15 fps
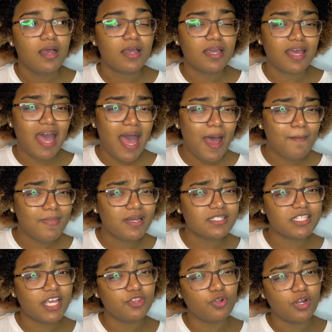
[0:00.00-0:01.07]

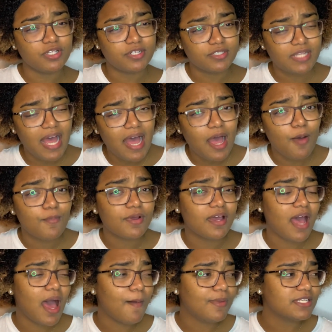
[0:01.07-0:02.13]
Kamers in Rotterdam,
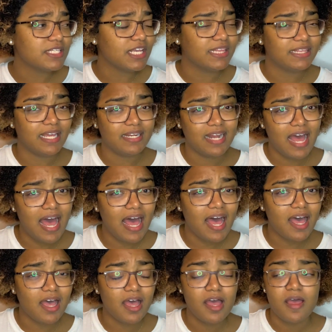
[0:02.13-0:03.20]
Kamers in Den Haag,
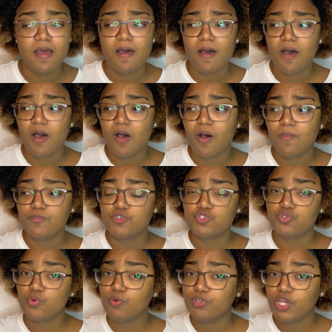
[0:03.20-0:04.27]

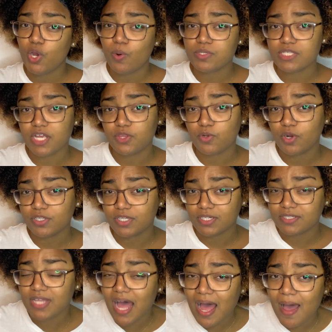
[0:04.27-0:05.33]
studios in
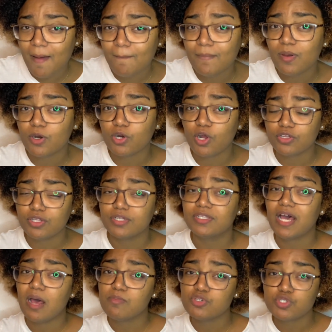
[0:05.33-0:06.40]
Rotterdam,
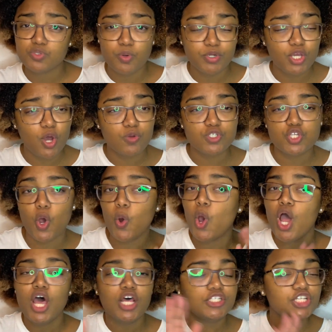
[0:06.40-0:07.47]
Rotterdam studios. So
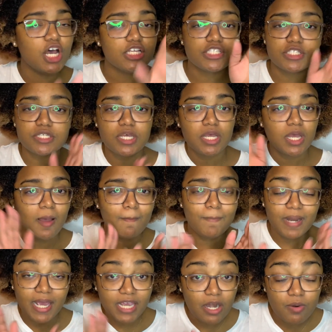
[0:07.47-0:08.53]
just
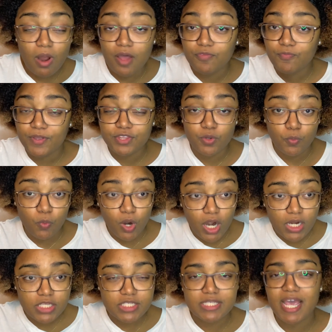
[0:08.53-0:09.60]
play around with the
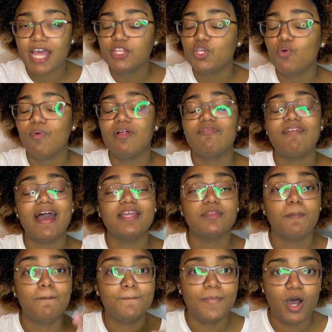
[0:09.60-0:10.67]
words and you will find a
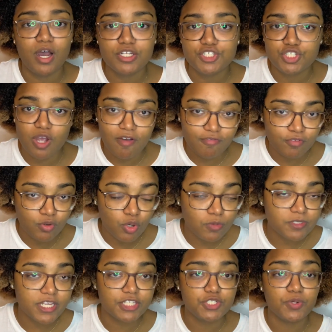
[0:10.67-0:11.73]
bunch of
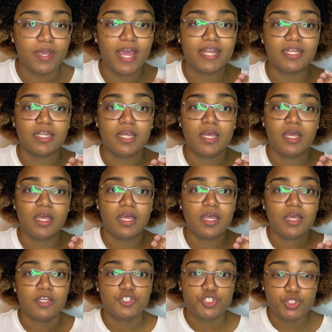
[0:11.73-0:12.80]
groups that you can
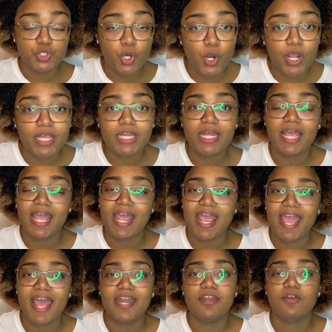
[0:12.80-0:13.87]
join
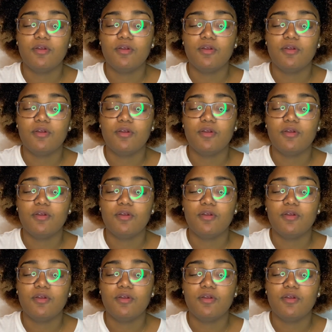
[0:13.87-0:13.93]
and